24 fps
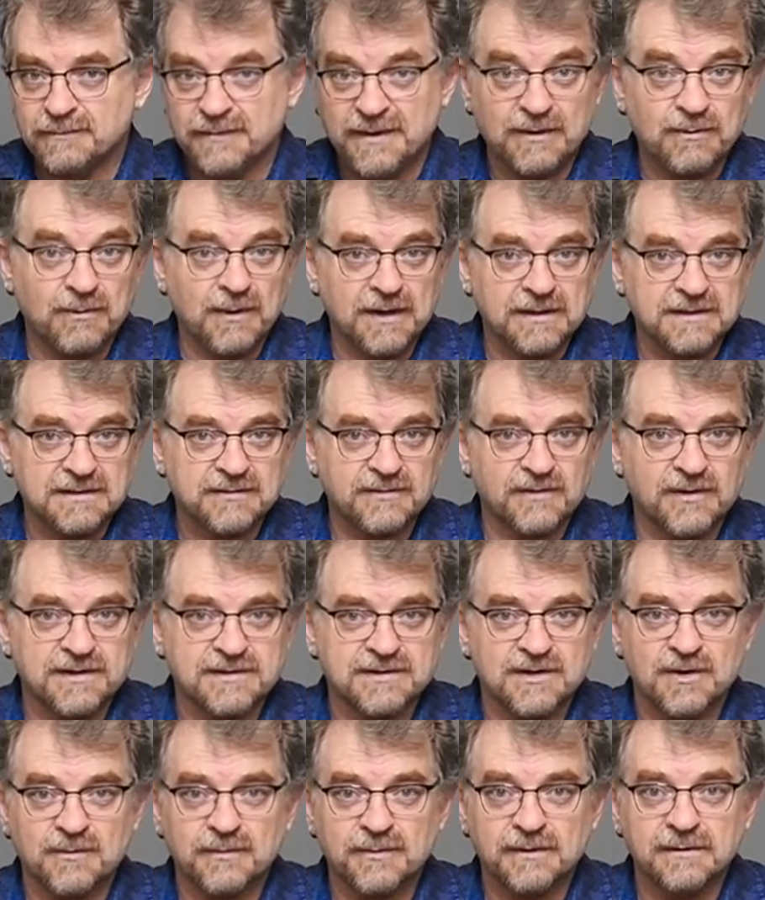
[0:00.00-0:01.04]
B1s, for
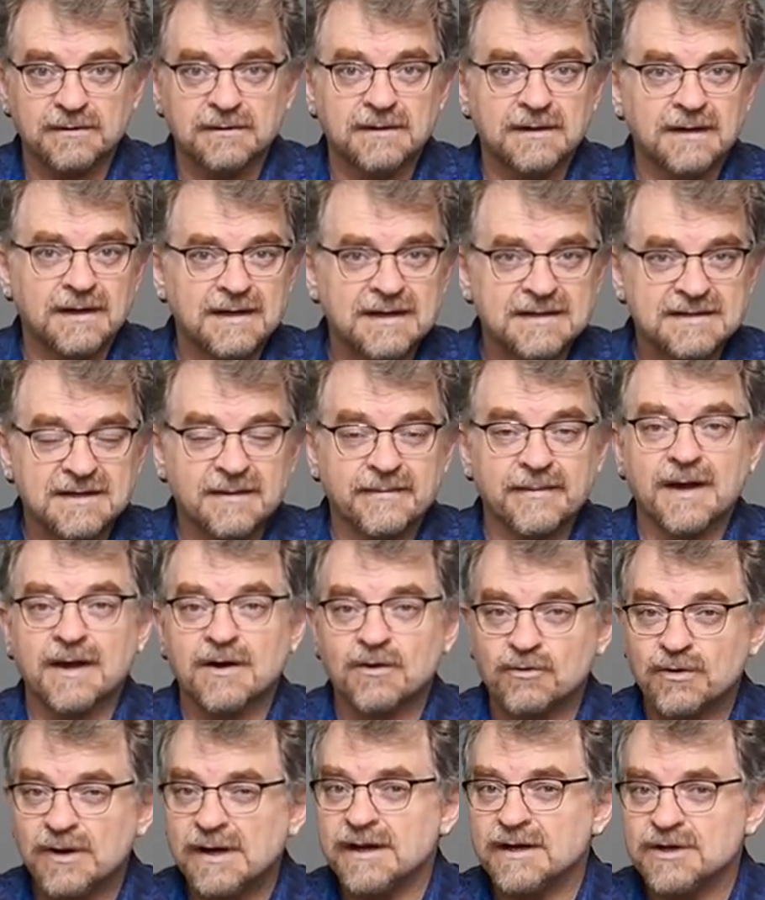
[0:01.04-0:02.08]
example, something I
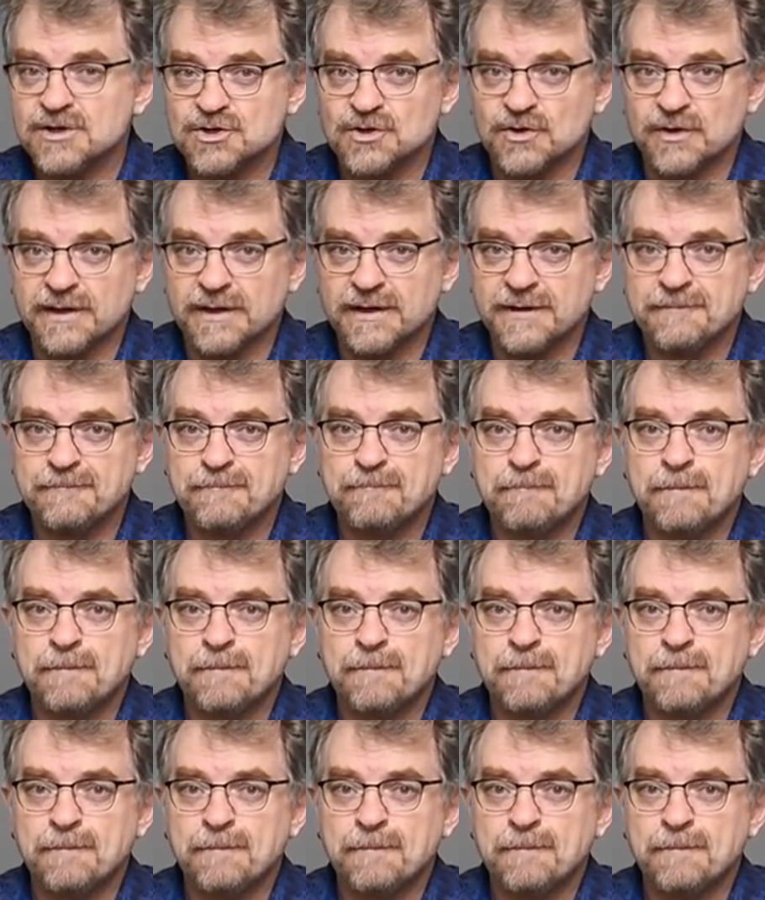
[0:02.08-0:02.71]
really enjoy,